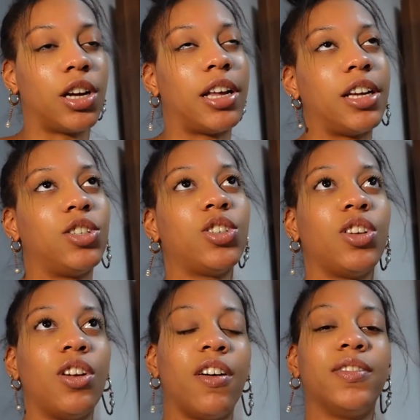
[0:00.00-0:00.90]
And I just
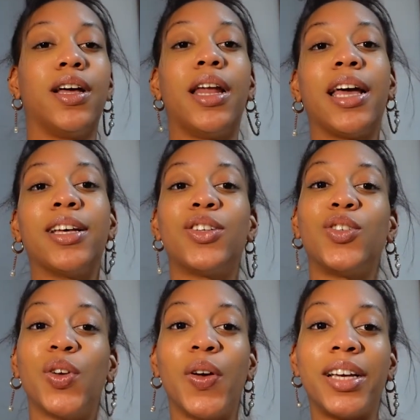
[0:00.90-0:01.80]
love that, like, it's
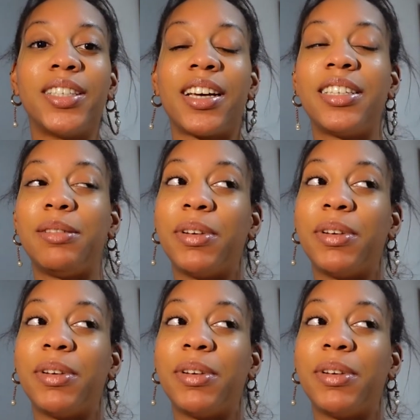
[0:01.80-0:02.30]
so exciting